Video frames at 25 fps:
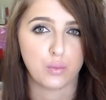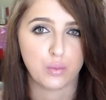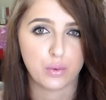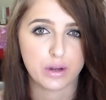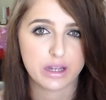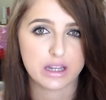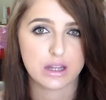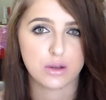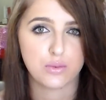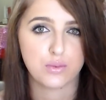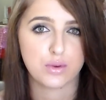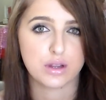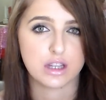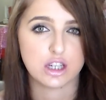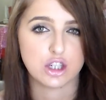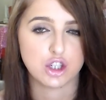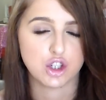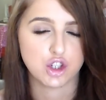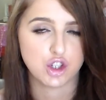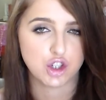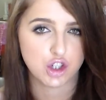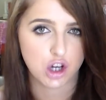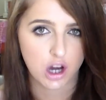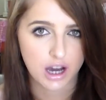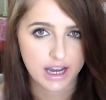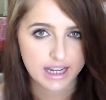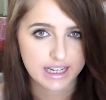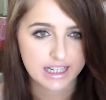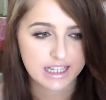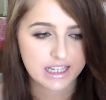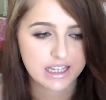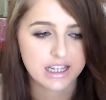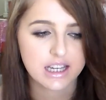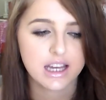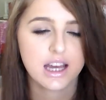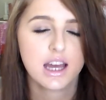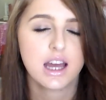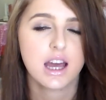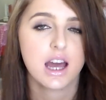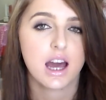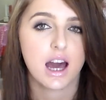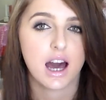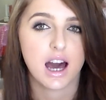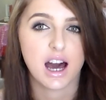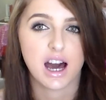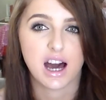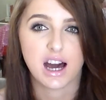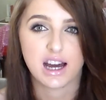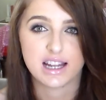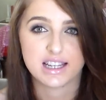really, really shiny,
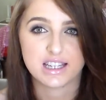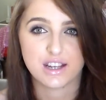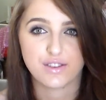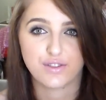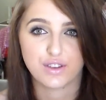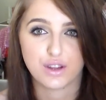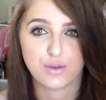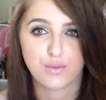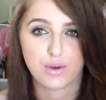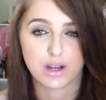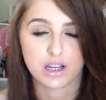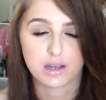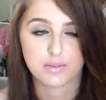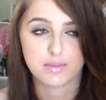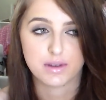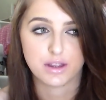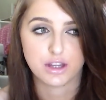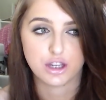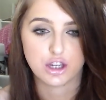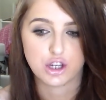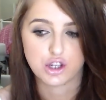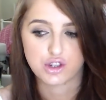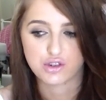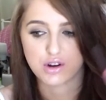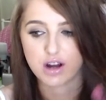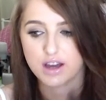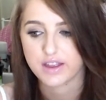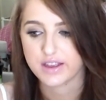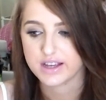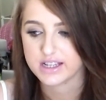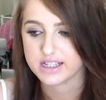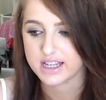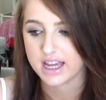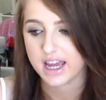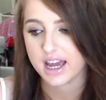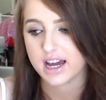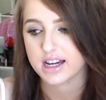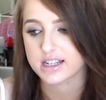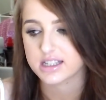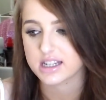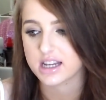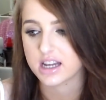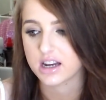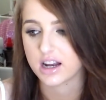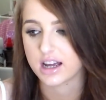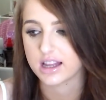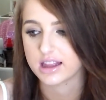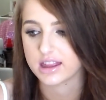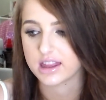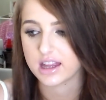definitely recommend that you try these out,
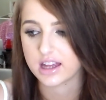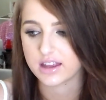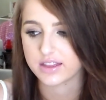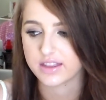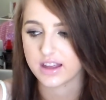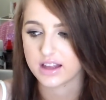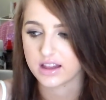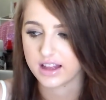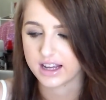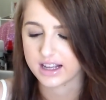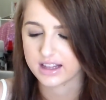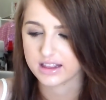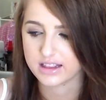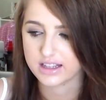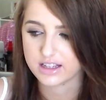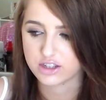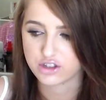and I think they're like